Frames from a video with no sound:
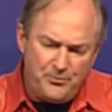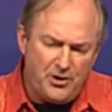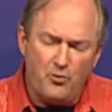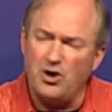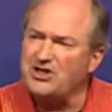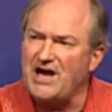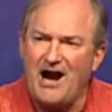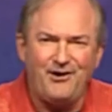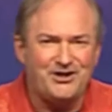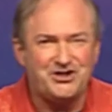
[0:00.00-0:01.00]
you know, work
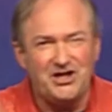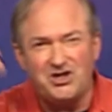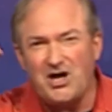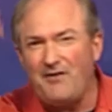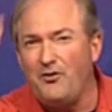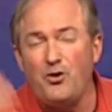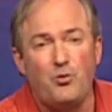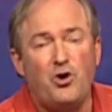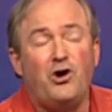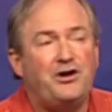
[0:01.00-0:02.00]
tirelessly, travel the world.